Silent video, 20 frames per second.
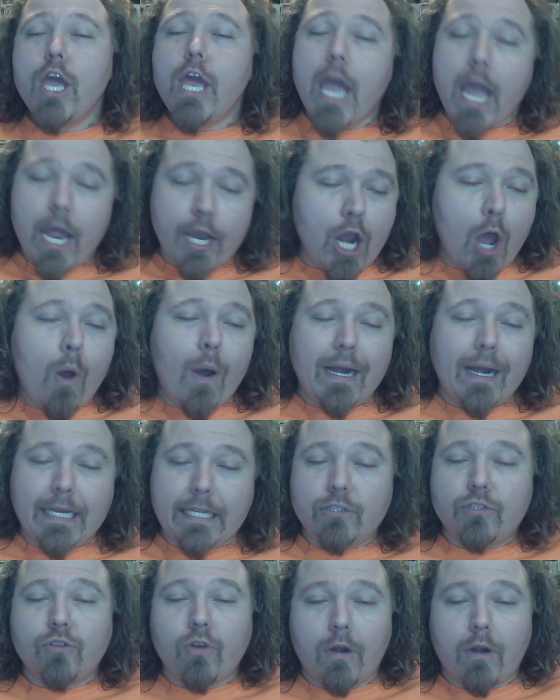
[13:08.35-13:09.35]
And no, I
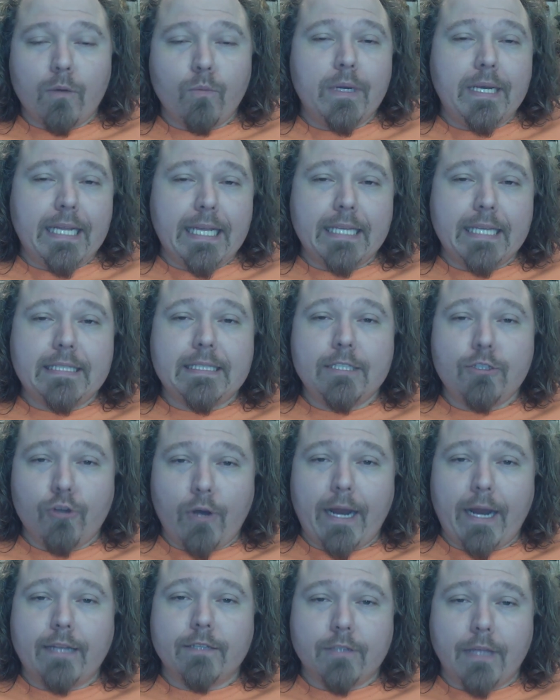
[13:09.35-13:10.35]
didn't start him when he hit the
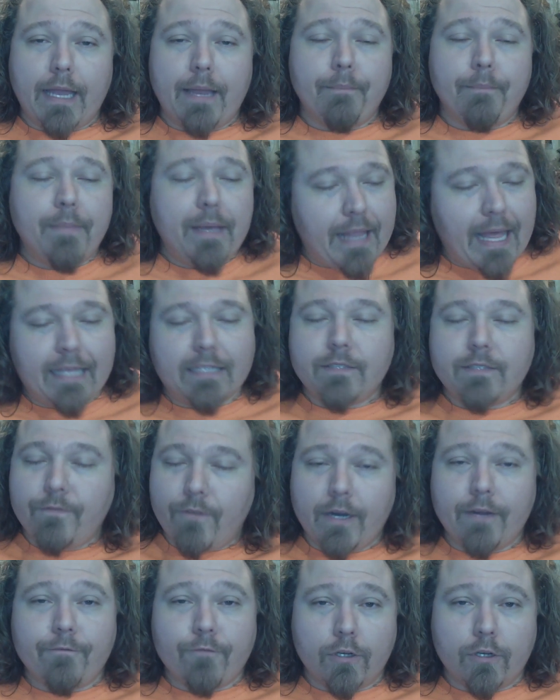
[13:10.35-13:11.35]
grand slam, and that's
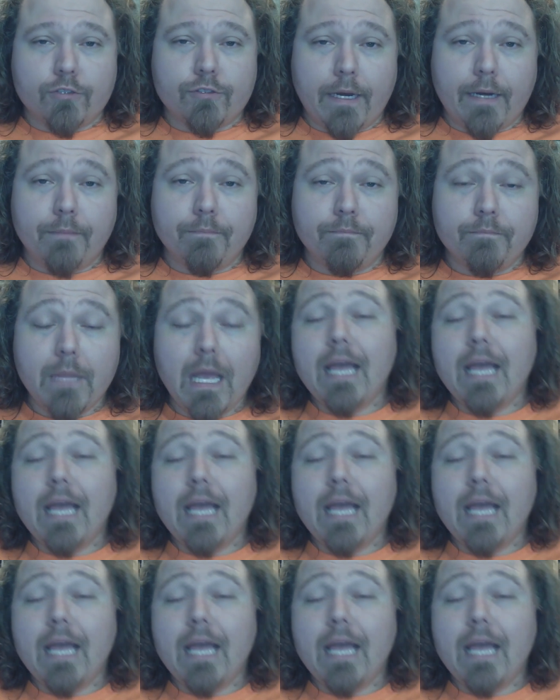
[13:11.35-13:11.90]
very frustrating.